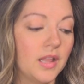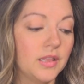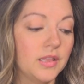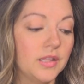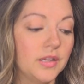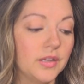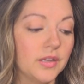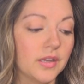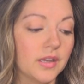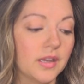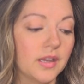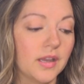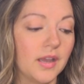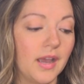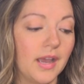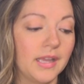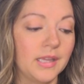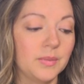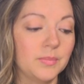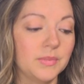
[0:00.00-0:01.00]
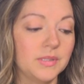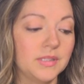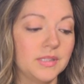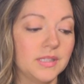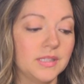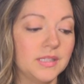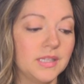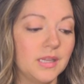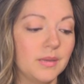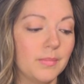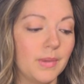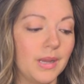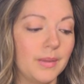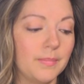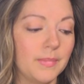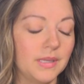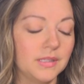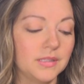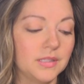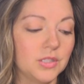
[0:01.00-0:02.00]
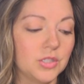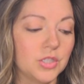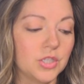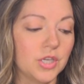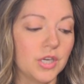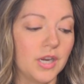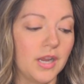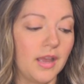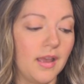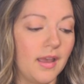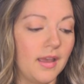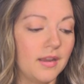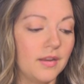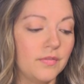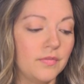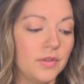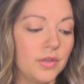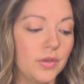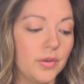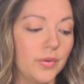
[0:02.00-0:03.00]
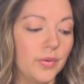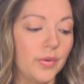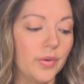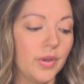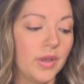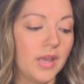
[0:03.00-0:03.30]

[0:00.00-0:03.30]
Look, I am sending my messenger ahead of you,